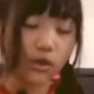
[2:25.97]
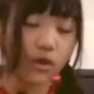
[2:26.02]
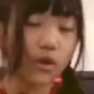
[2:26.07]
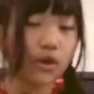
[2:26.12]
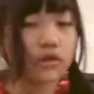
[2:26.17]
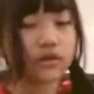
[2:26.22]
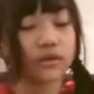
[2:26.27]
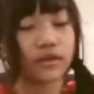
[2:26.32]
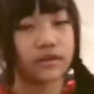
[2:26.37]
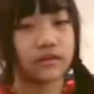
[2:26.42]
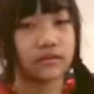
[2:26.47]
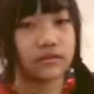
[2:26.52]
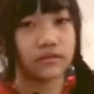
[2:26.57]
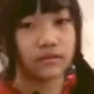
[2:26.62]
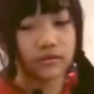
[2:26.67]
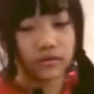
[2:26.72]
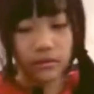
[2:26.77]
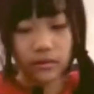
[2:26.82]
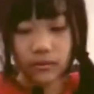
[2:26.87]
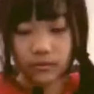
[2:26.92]
or you can
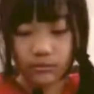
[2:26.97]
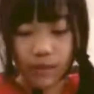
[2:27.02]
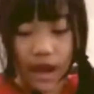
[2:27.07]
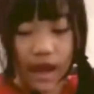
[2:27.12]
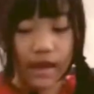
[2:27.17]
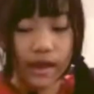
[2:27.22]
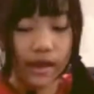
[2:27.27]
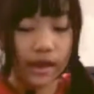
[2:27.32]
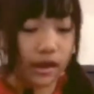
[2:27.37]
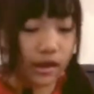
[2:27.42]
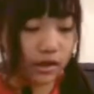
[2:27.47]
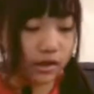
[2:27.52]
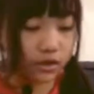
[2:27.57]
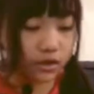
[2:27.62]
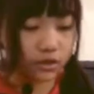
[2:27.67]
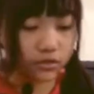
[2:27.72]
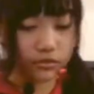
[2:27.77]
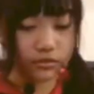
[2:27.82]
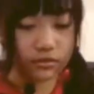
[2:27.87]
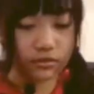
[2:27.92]
buy it at
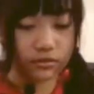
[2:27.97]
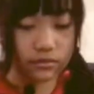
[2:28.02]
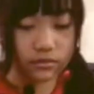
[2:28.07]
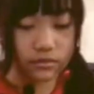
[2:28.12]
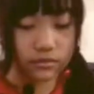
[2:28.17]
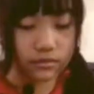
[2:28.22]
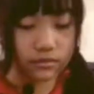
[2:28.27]
Honeydukes.